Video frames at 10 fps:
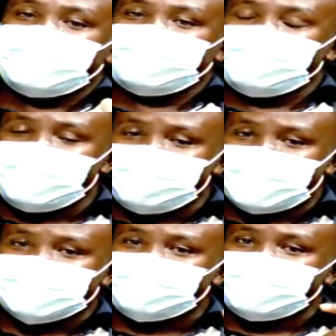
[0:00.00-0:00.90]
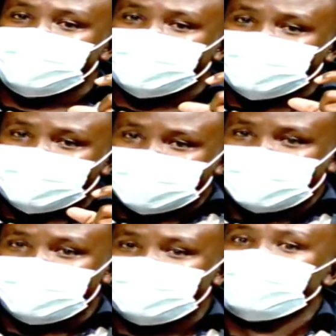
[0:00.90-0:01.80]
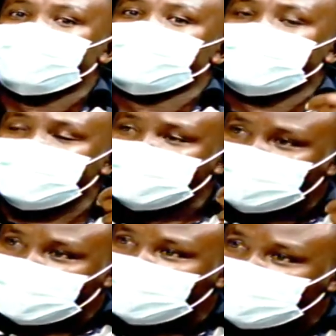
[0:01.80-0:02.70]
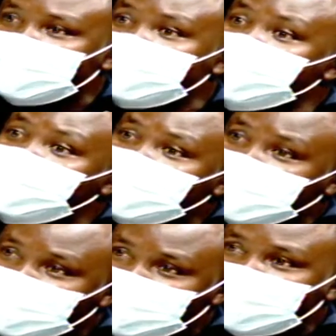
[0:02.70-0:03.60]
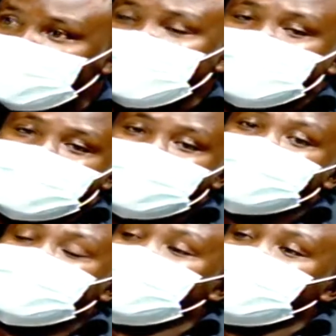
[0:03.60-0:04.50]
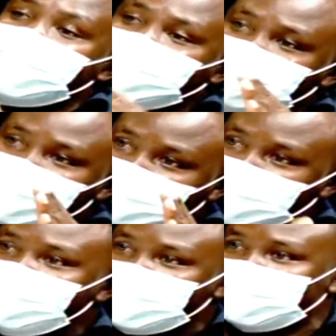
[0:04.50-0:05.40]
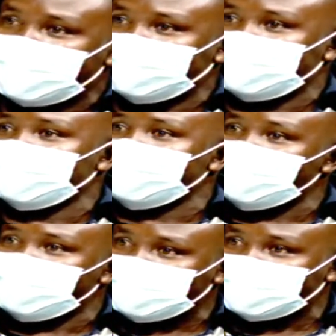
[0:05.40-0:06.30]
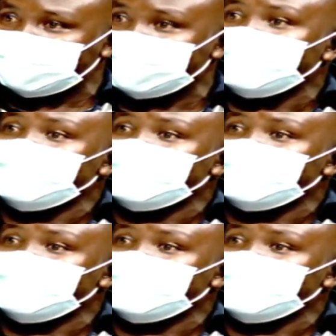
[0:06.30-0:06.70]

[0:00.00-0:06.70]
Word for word: That we must be able to tell people and explain to them what they are doing rather than actually criminalizing the whole process.